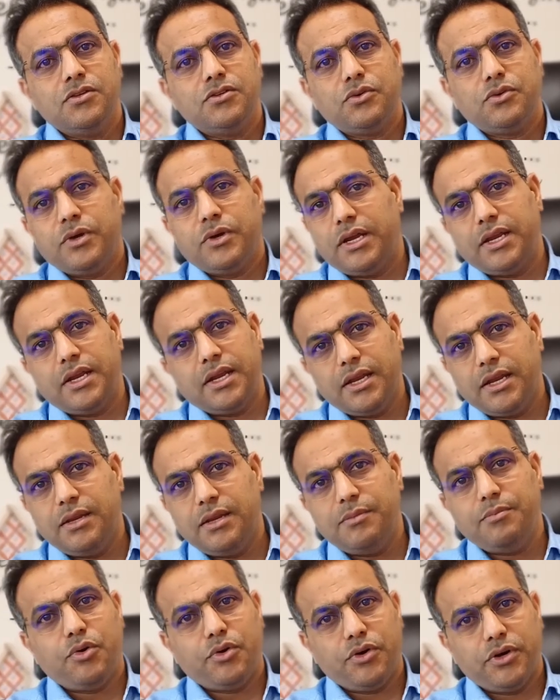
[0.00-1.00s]
So at any
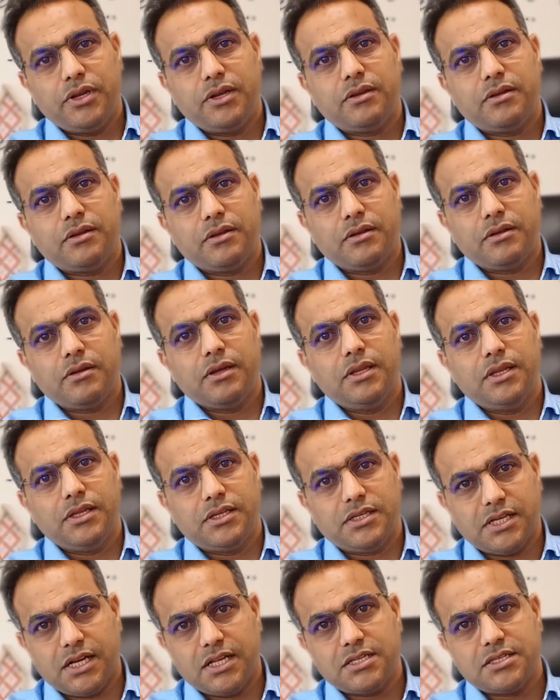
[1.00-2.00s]
point in the
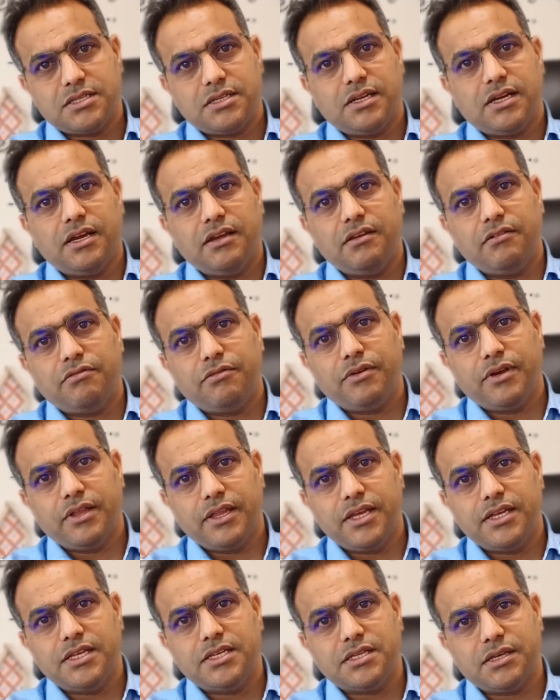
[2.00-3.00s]
child's life where
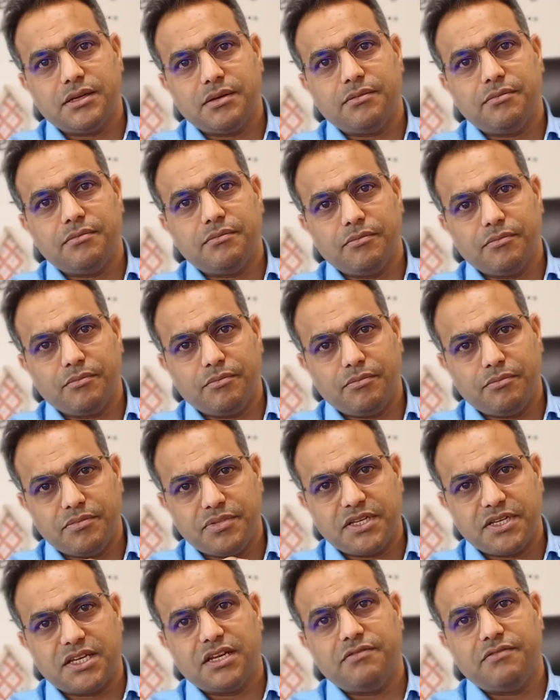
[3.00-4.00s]
there is a
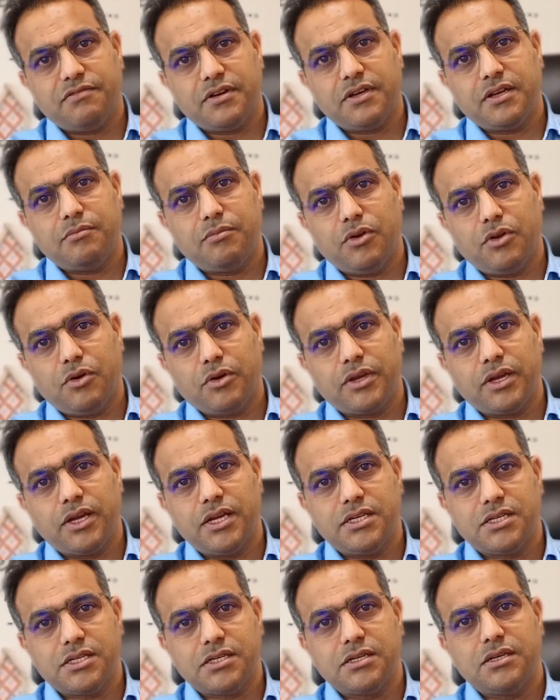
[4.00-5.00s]
significant
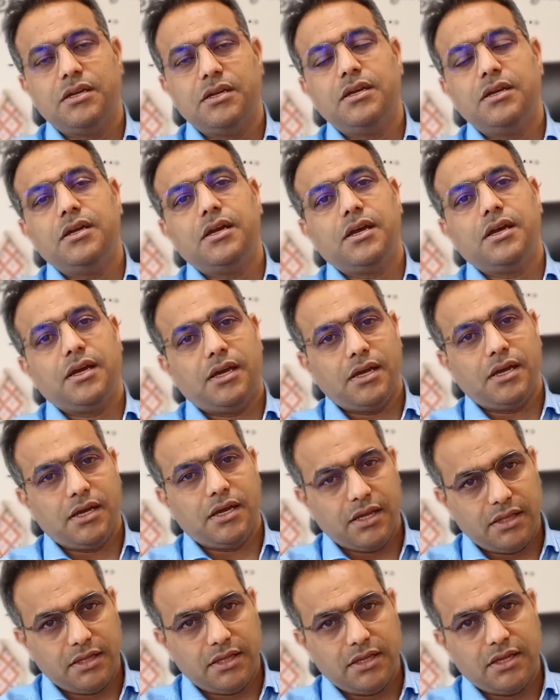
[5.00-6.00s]
blockage
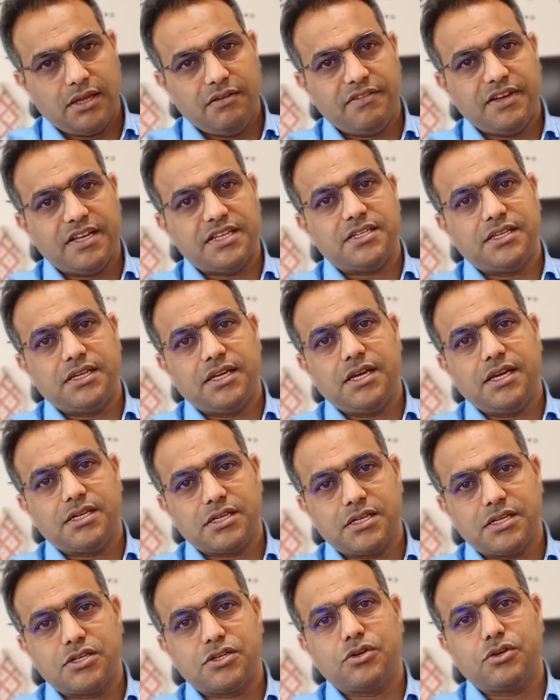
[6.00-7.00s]
and the
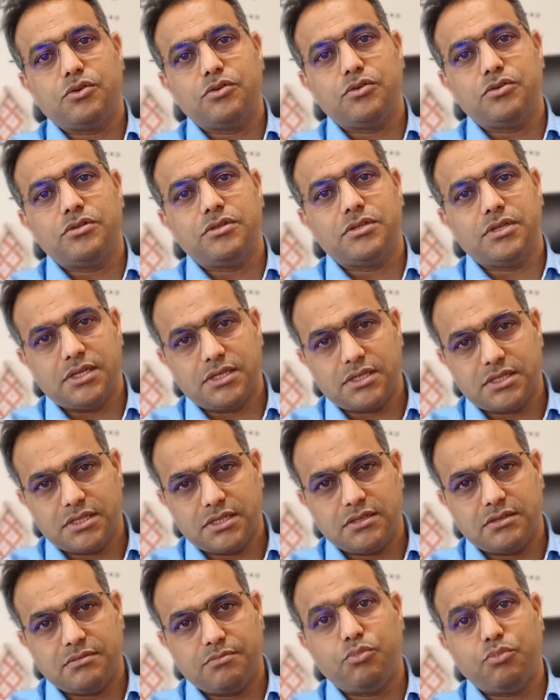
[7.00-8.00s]
investigation shows
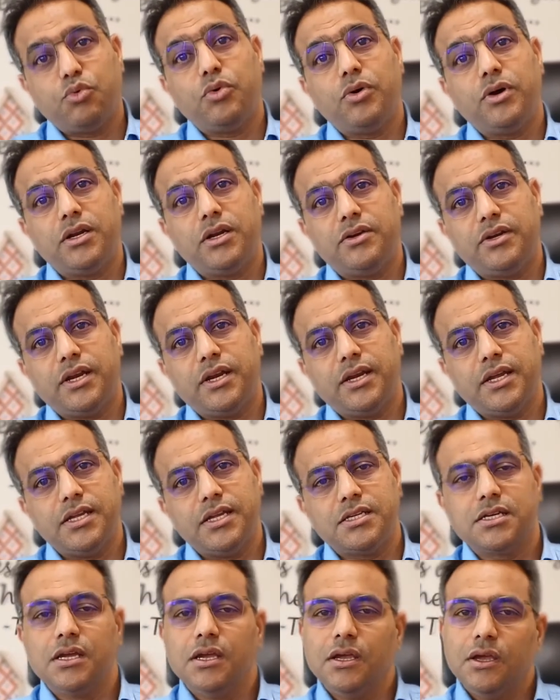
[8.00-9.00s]
there's poor
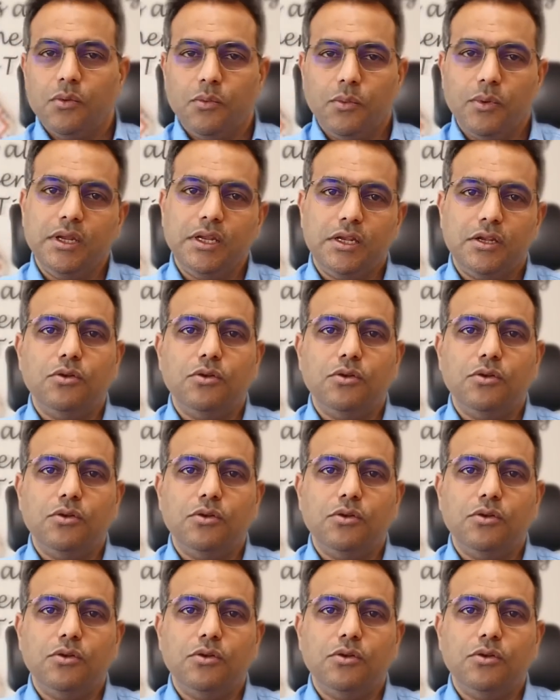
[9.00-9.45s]
drainage, we need to